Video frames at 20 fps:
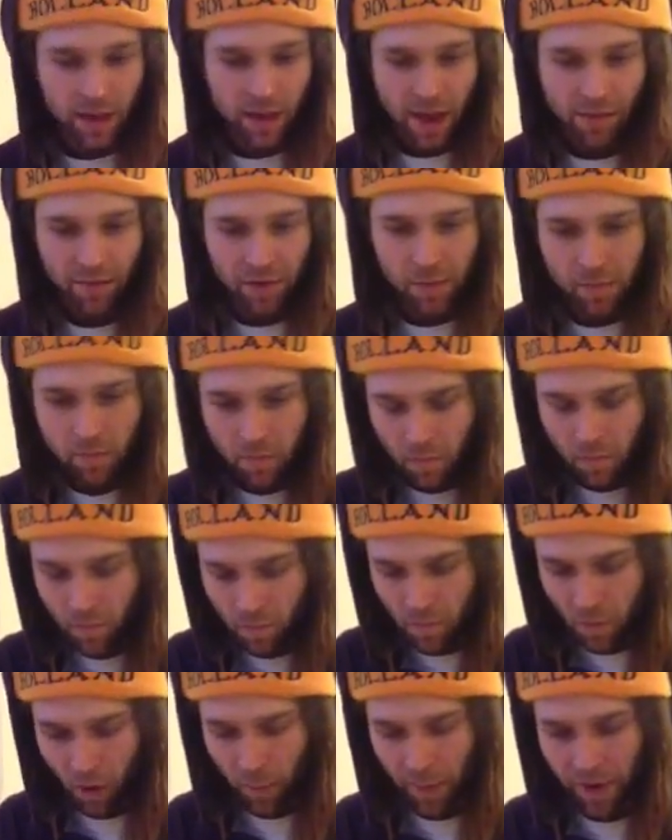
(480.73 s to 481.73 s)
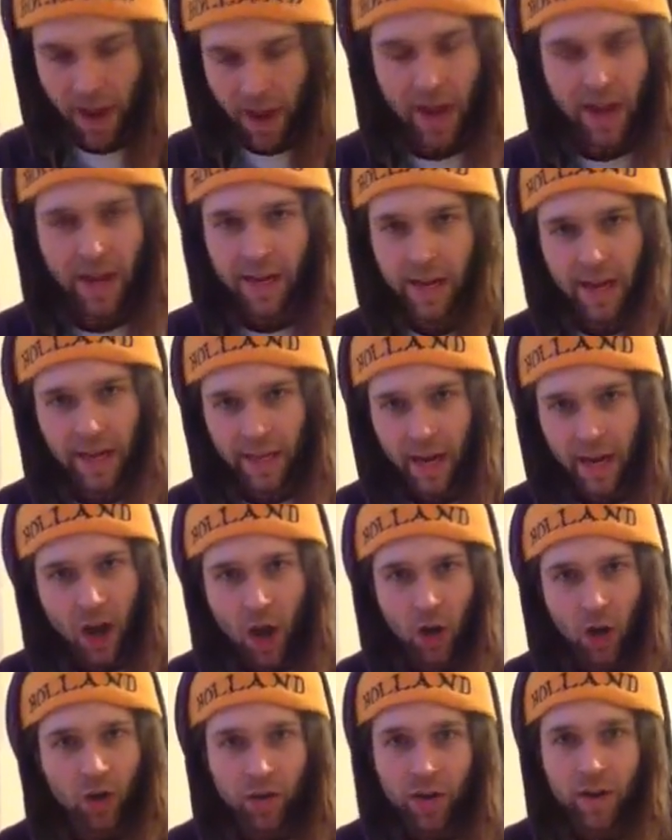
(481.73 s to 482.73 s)
every more banana I'd eat, I'd get
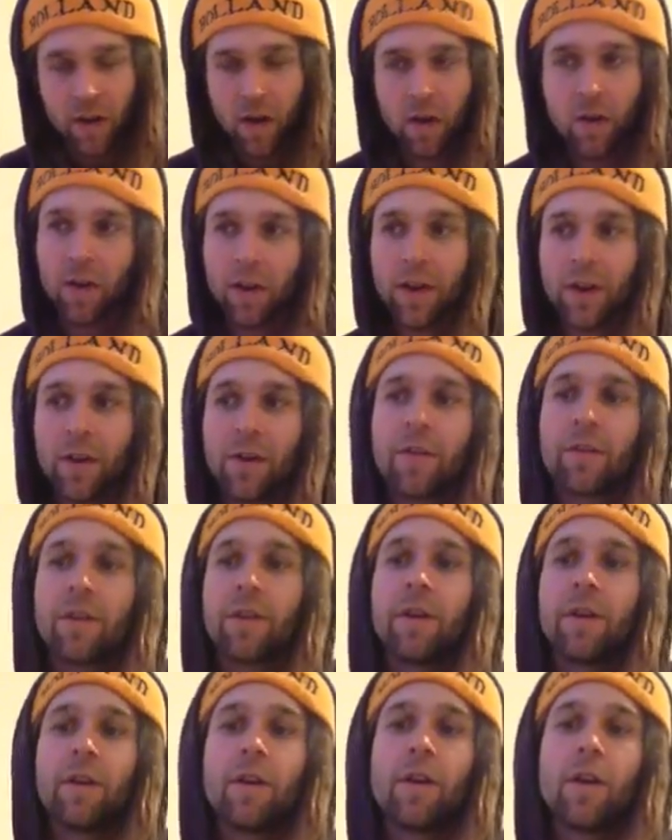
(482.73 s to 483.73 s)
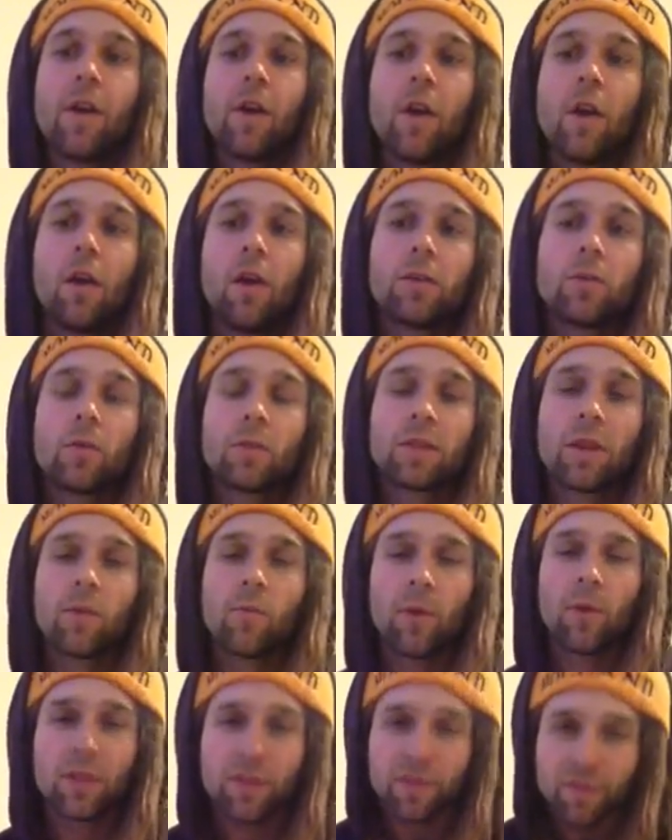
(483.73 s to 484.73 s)
hungrier and hungrier and hungrier. So it's like,
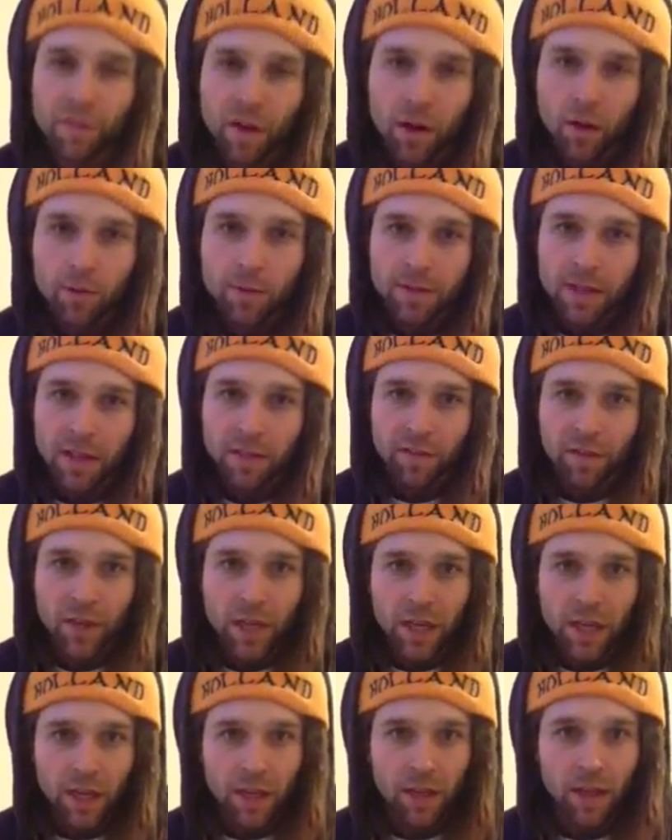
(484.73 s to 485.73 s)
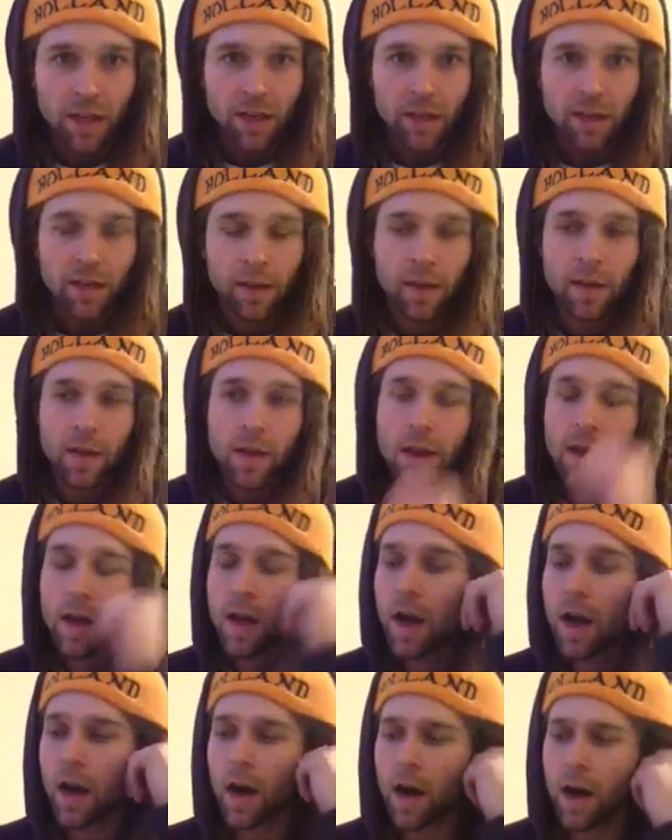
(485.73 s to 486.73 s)
what the fuck was I feeding? Like,
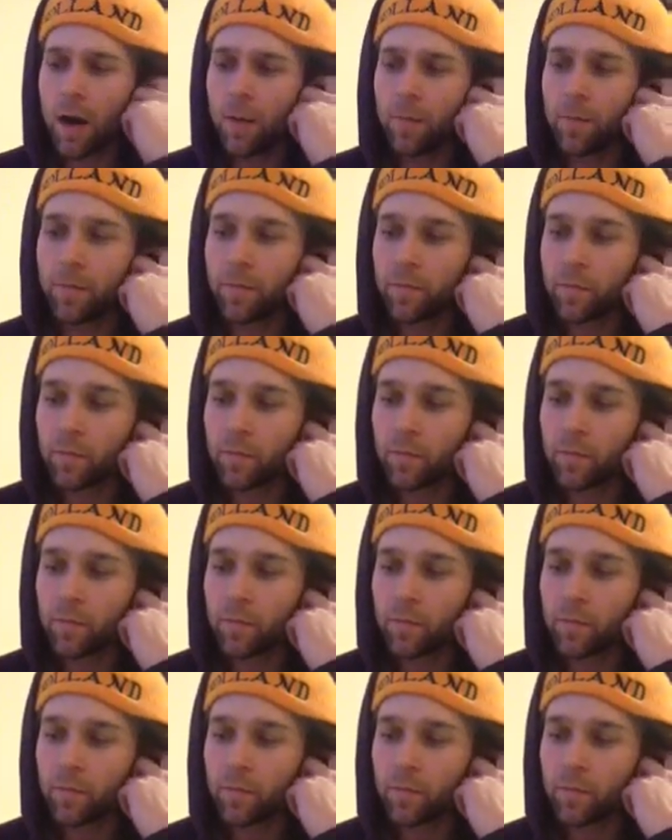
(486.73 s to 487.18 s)
what